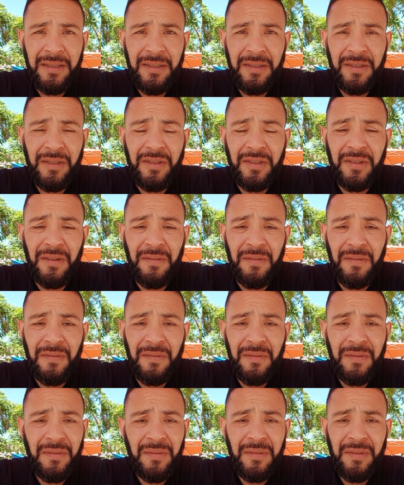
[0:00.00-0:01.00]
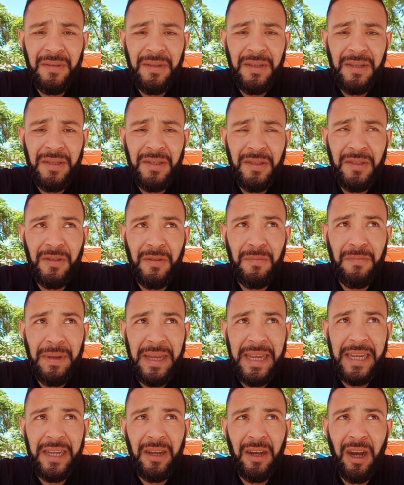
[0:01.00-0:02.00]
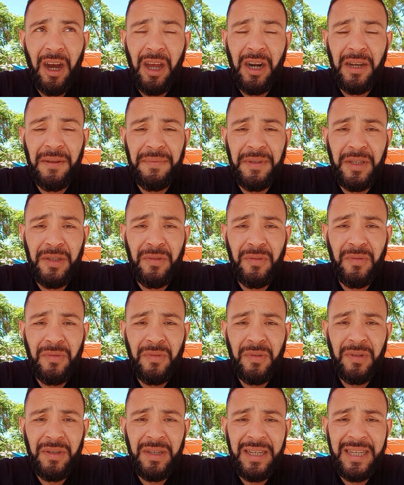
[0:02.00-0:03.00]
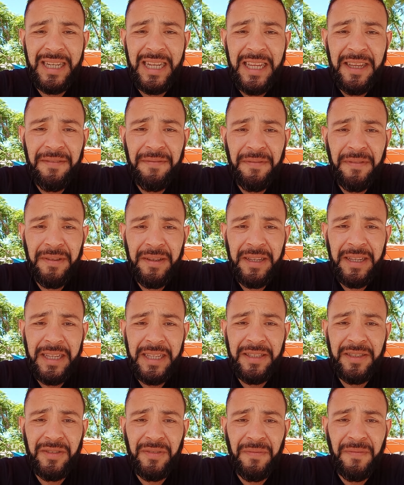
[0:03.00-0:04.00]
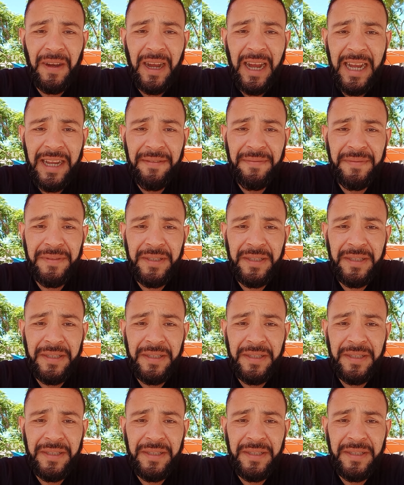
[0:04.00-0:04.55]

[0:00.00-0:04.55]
to to make all of you live and survive?